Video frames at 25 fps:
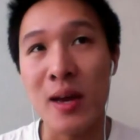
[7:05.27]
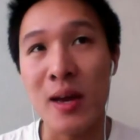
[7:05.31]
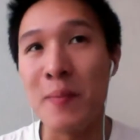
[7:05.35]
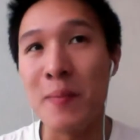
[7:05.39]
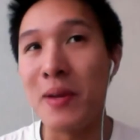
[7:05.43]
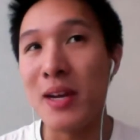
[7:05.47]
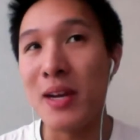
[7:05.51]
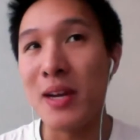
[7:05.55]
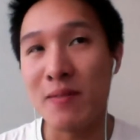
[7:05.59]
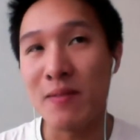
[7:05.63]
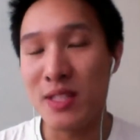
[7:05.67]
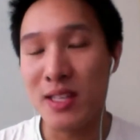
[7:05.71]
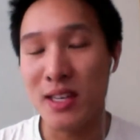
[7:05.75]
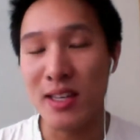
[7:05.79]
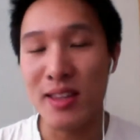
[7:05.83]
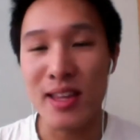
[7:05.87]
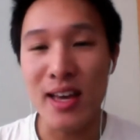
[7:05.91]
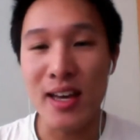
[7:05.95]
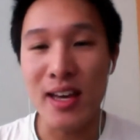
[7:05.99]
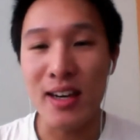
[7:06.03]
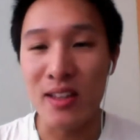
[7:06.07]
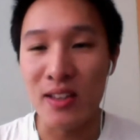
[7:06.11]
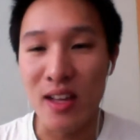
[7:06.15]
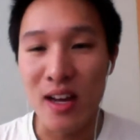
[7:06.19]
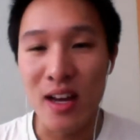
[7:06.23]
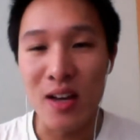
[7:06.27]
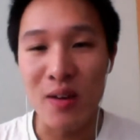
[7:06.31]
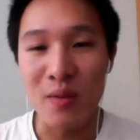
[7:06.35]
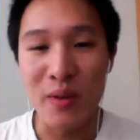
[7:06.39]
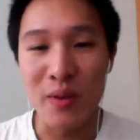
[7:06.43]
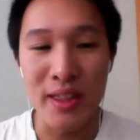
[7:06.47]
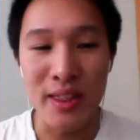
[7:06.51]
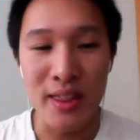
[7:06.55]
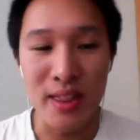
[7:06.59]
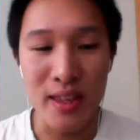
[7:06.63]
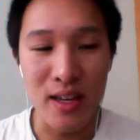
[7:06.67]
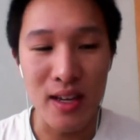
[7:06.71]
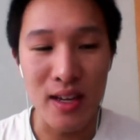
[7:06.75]
mean, I've seen that a lot
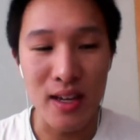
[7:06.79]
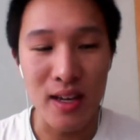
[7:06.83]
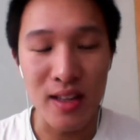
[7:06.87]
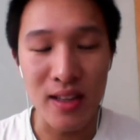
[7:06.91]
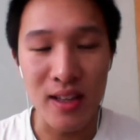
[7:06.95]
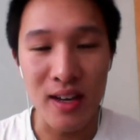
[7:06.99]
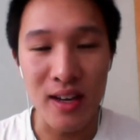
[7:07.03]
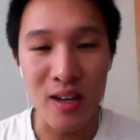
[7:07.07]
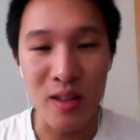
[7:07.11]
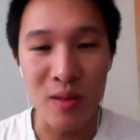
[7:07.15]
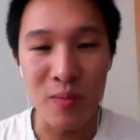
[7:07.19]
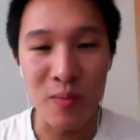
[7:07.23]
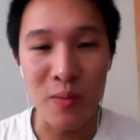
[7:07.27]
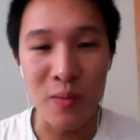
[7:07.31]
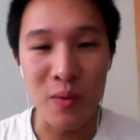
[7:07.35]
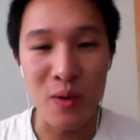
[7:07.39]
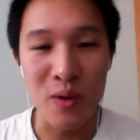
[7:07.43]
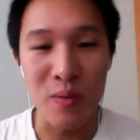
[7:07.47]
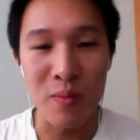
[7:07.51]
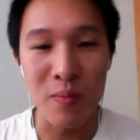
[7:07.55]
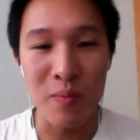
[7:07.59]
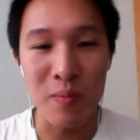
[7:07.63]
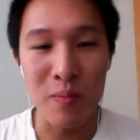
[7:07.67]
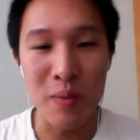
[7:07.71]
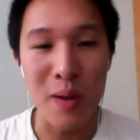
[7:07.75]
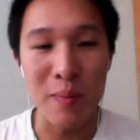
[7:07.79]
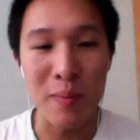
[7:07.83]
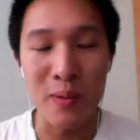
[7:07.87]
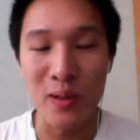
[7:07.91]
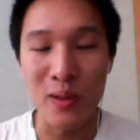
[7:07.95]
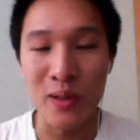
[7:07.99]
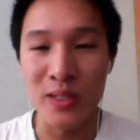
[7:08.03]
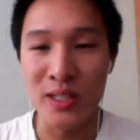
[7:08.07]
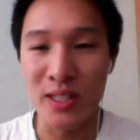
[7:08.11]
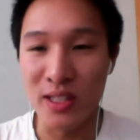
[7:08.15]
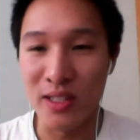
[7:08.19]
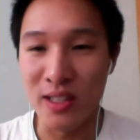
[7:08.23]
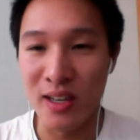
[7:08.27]
with uh, a lot of the more popular
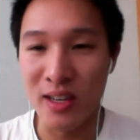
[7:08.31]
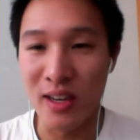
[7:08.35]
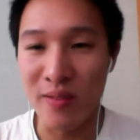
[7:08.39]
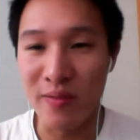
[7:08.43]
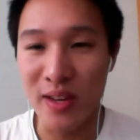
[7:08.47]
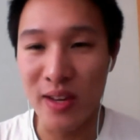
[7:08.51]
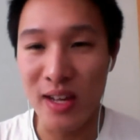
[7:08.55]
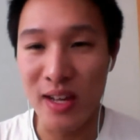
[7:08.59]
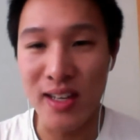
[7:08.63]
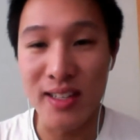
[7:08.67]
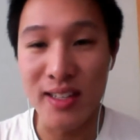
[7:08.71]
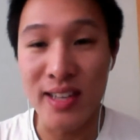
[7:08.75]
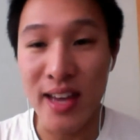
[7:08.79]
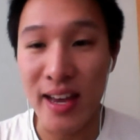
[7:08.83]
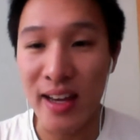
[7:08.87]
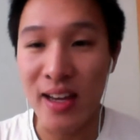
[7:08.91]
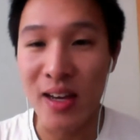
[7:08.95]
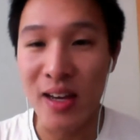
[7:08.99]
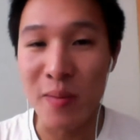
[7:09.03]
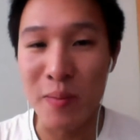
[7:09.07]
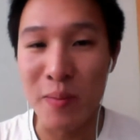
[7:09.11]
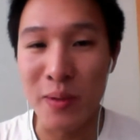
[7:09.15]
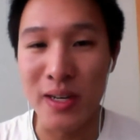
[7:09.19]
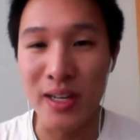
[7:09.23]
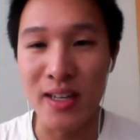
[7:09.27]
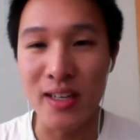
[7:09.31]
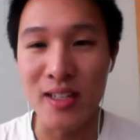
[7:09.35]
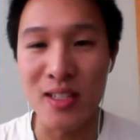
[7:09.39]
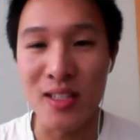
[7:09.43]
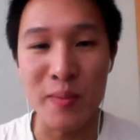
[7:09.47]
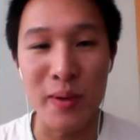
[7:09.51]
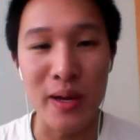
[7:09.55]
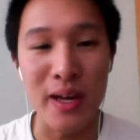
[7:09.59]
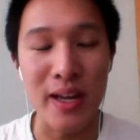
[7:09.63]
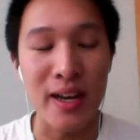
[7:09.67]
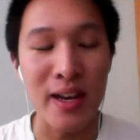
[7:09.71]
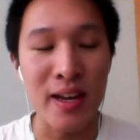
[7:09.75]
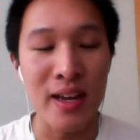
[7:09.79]
Silicon Valley tech companies.
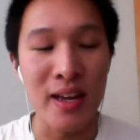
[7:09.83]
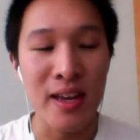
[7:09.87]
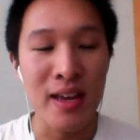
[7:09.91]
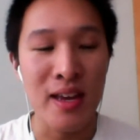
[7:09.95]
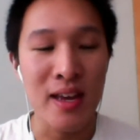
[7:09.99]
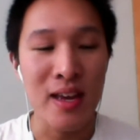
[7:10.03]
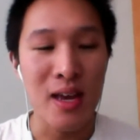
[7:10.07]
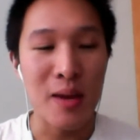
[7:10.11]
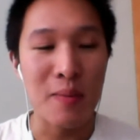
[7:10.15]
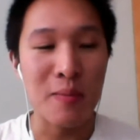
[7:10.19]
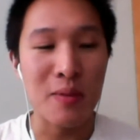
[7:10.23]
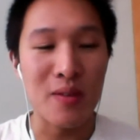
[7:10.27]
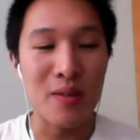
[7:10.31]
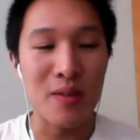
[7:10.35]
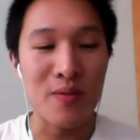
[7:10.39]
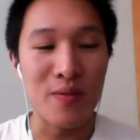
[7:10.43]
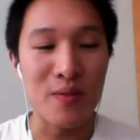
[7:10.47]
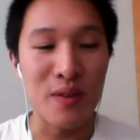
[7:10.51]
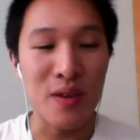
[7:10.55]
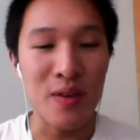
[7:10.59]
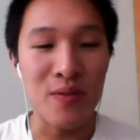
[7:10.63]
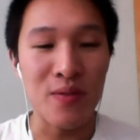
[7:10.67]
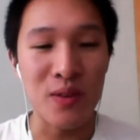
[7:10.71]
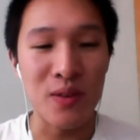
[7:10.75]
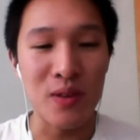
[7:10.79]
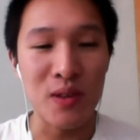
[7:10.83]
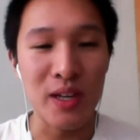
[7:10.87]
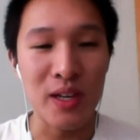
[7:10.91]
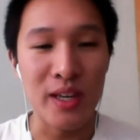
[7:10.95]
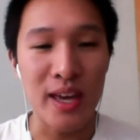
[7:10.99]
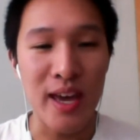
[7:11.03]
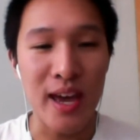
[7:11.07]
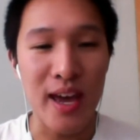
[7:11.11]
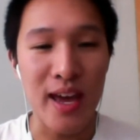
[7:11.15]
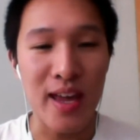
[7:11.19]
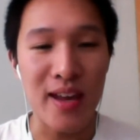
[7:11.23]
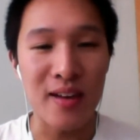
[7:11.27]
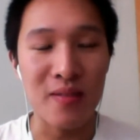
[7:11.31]
But I mean, if, if you look
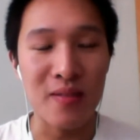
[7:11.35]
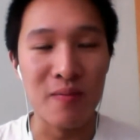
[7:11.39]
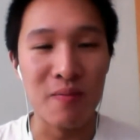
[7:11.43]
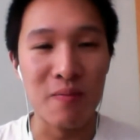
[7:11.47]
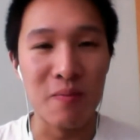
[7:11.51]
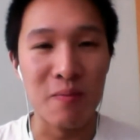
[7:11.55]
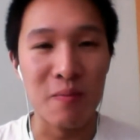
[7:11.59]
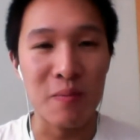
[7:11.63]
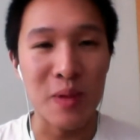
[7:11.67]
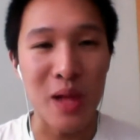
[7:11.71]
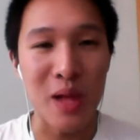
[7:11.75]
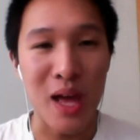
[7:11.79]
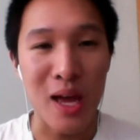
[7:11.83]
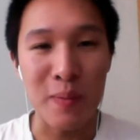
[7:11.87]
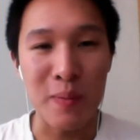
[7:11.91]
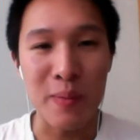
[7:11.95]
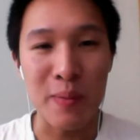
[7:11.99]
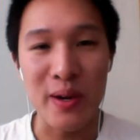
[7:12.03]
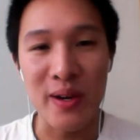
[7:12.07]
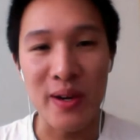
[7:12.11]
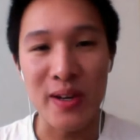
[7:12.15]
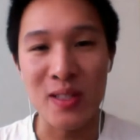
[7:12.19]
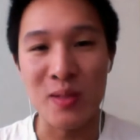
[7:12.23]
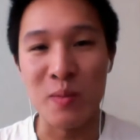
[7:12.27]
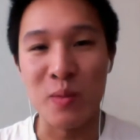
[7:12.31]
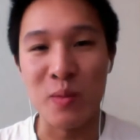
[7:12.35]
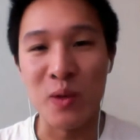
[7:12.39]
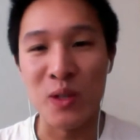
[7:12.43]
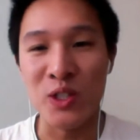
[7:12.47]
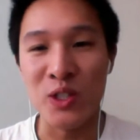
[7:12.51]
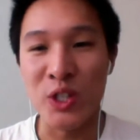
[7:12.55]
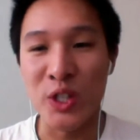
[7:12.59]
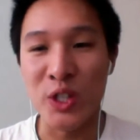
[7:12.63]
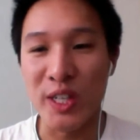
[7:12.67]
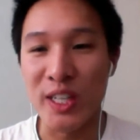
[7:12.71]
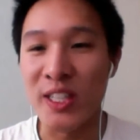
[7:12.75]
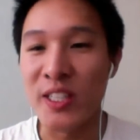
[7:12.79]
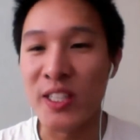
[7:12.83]
at BlackBerry's more
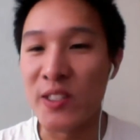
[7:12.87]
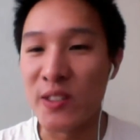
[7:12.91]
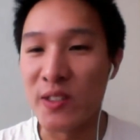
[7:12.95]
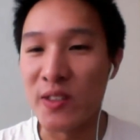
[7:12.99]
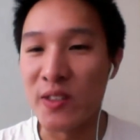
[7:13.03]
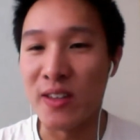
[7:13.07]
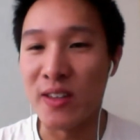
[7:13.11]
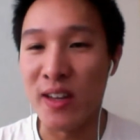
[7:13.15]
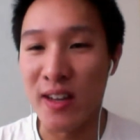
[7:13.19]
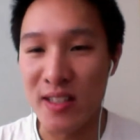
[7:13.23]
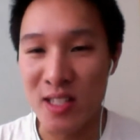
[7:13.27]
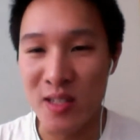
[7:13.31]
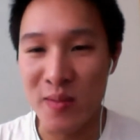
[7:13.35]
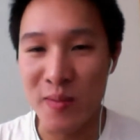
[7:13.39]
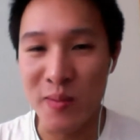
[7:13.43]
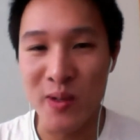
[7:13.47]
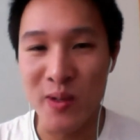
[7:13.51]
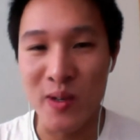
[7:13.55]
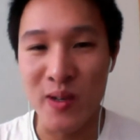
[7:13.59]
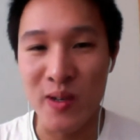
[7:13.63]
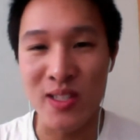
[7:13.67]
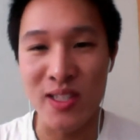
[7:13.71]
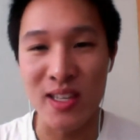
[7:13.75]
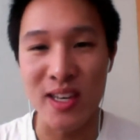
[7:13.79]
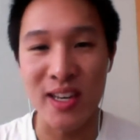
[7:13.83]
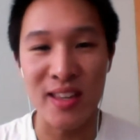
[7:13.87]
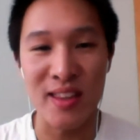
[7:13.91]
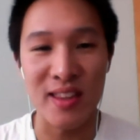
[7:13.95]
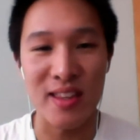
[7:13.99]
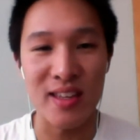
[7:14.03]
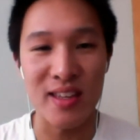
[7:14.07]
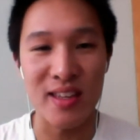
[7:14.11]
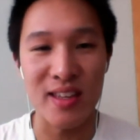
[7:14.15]
traditional customers, like the,